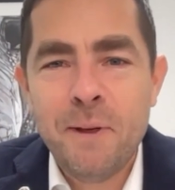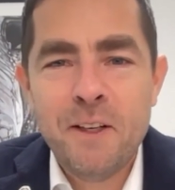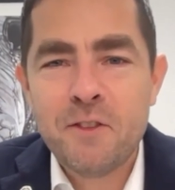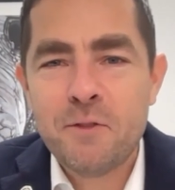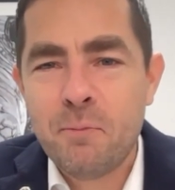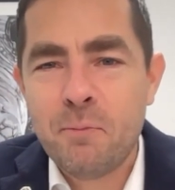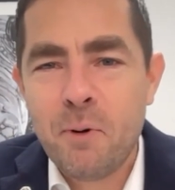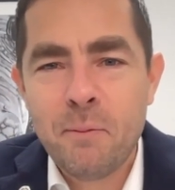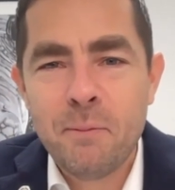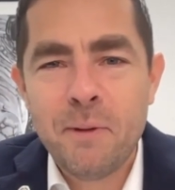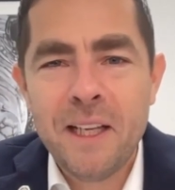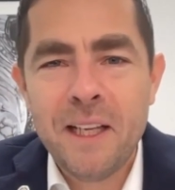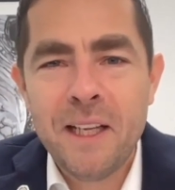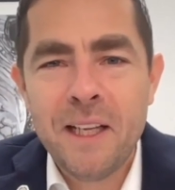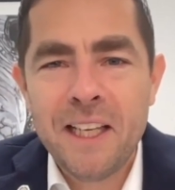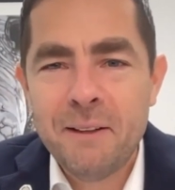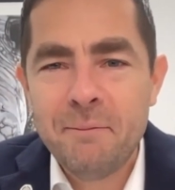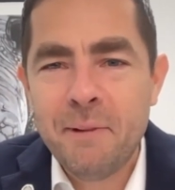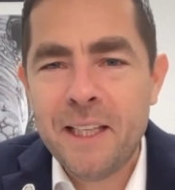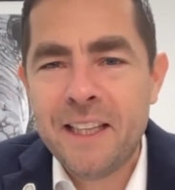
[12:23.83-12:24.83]
He was probably a
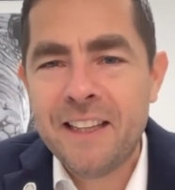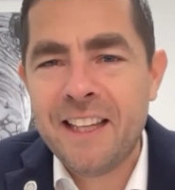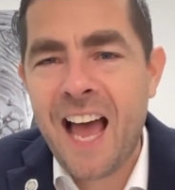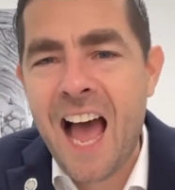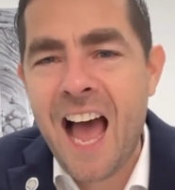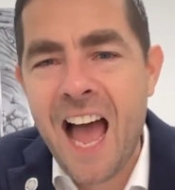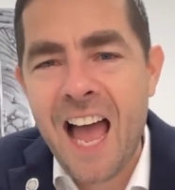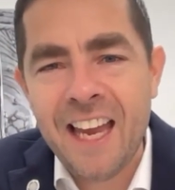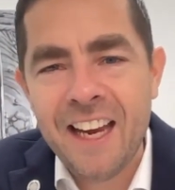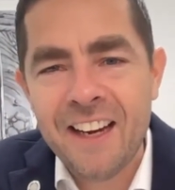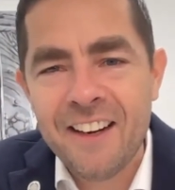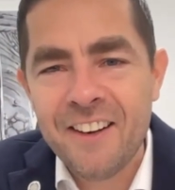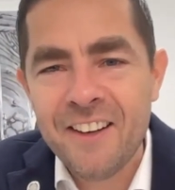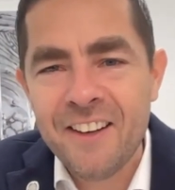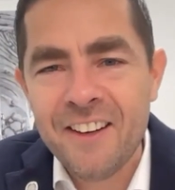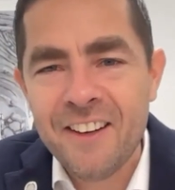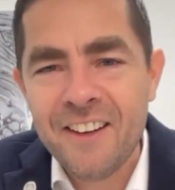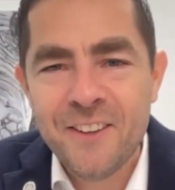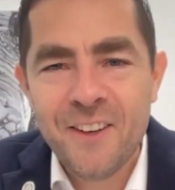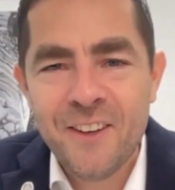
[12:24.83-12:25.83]
little bit
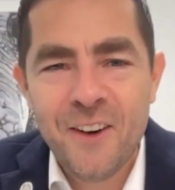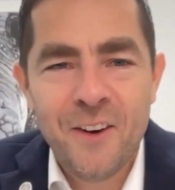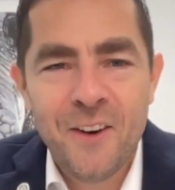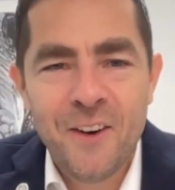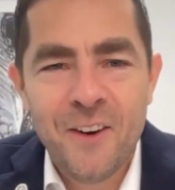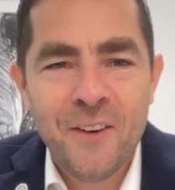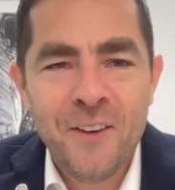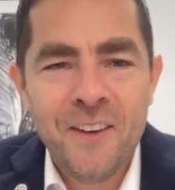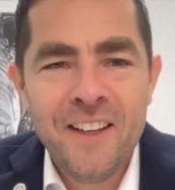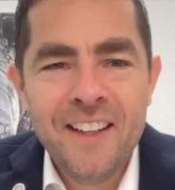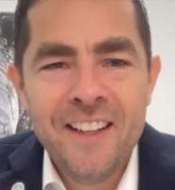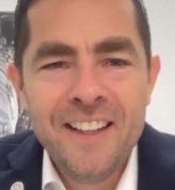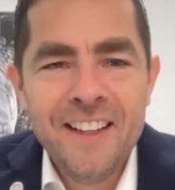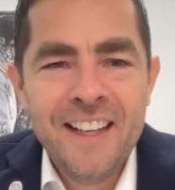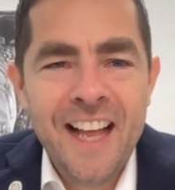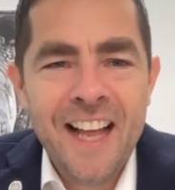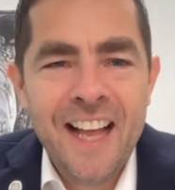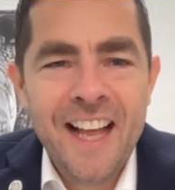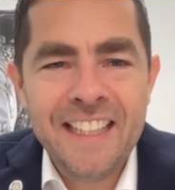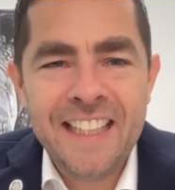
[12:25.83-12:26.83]
tired,
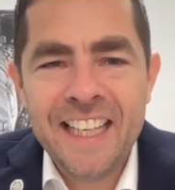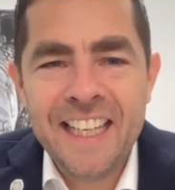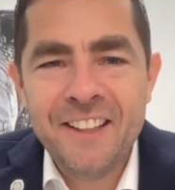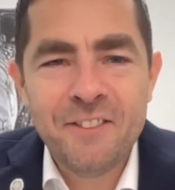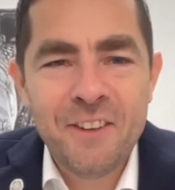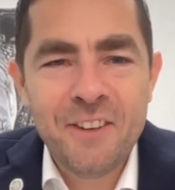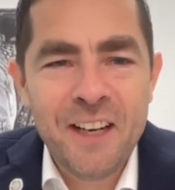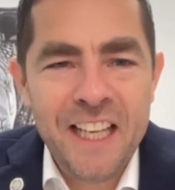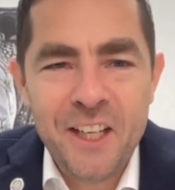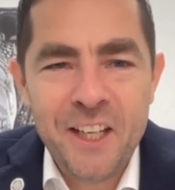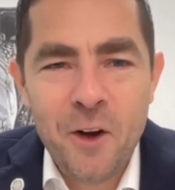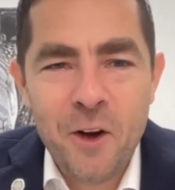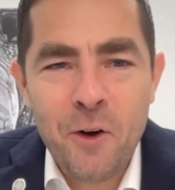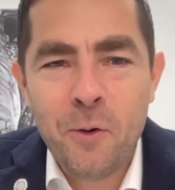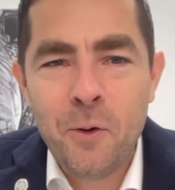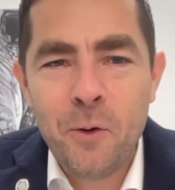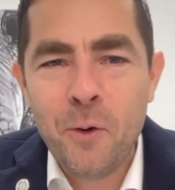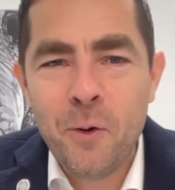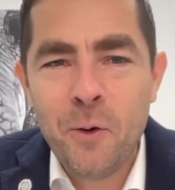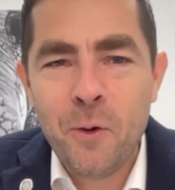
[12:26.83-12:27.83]
and didn't really know
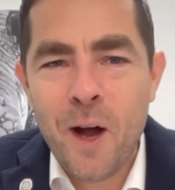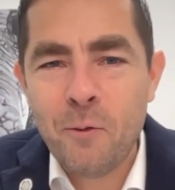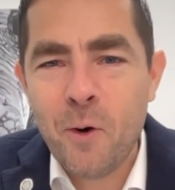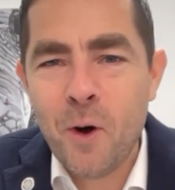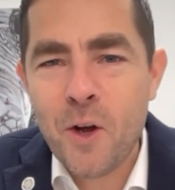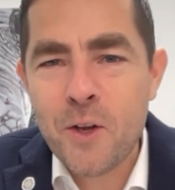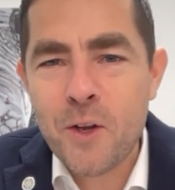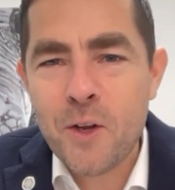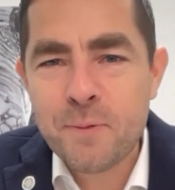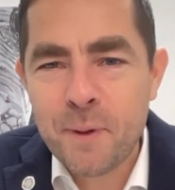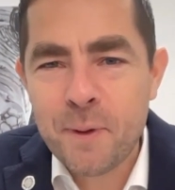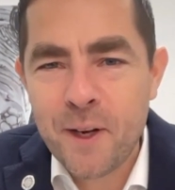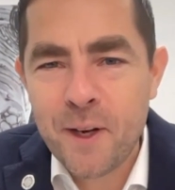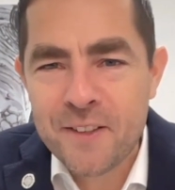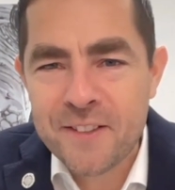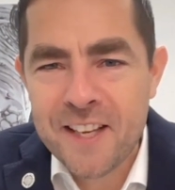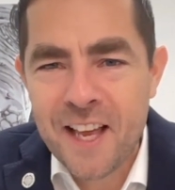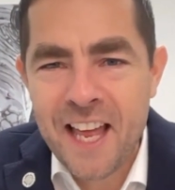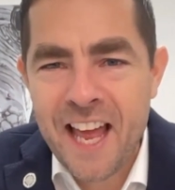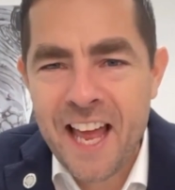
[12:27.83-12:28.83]
who I was
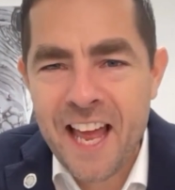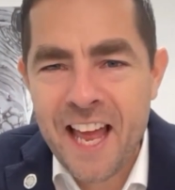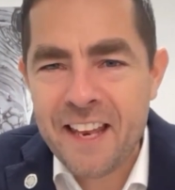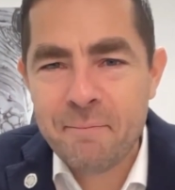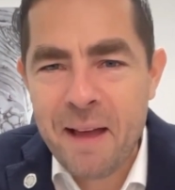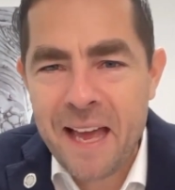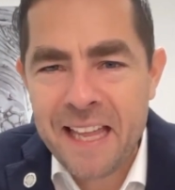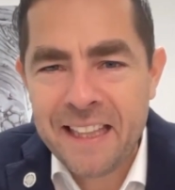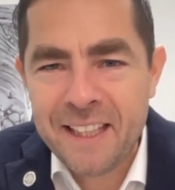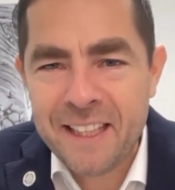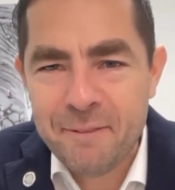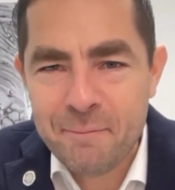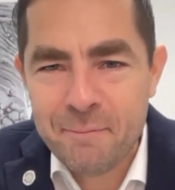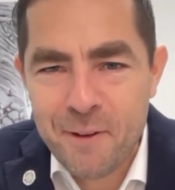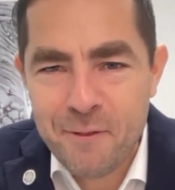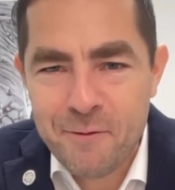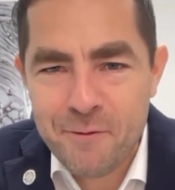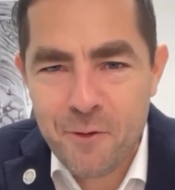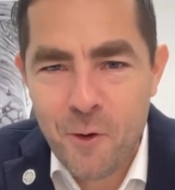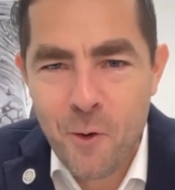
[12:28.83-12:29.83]
because I hadn't met him
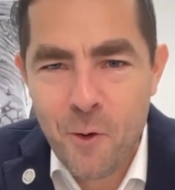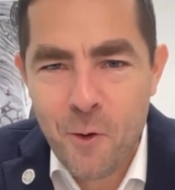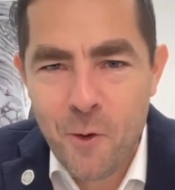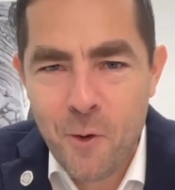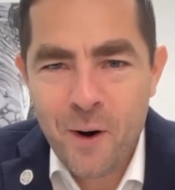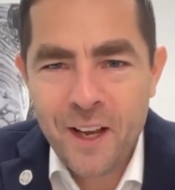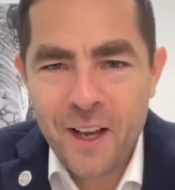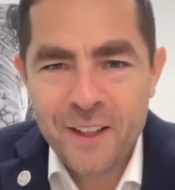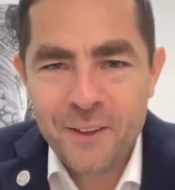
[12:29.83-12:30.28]
before.